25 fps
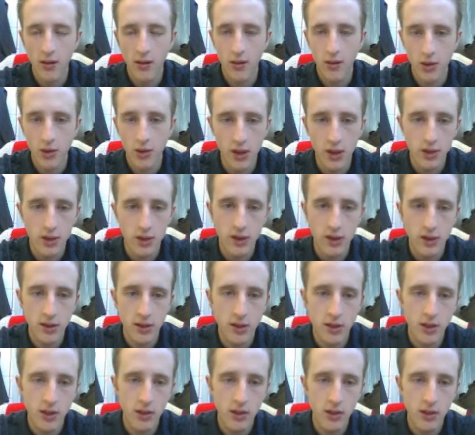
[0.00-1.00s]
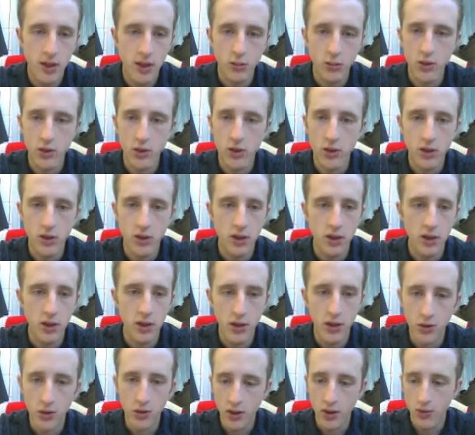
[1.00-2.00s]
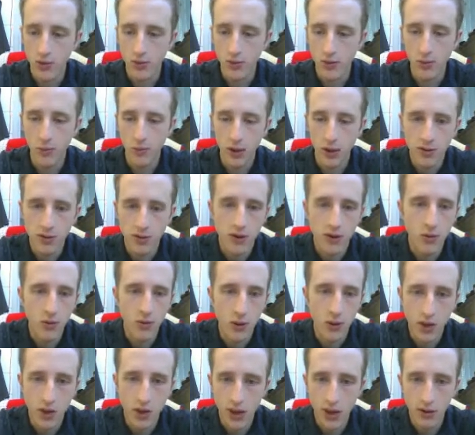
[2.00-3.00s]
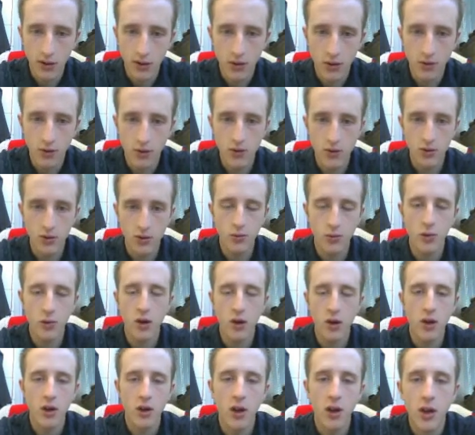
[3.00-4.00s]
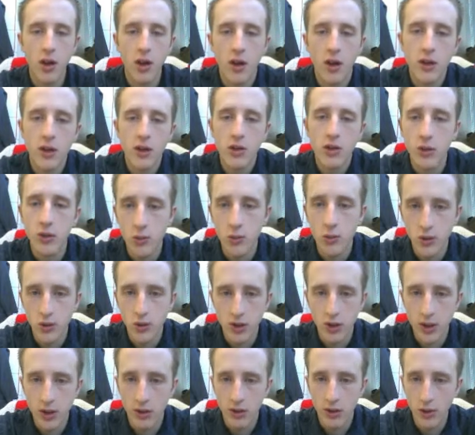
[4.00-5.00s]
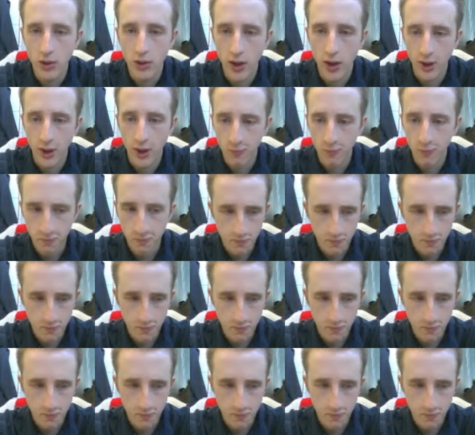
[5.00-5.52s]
For this demonstration, I really don't want to mess around with the agricultural part, so we'll just get rid of that.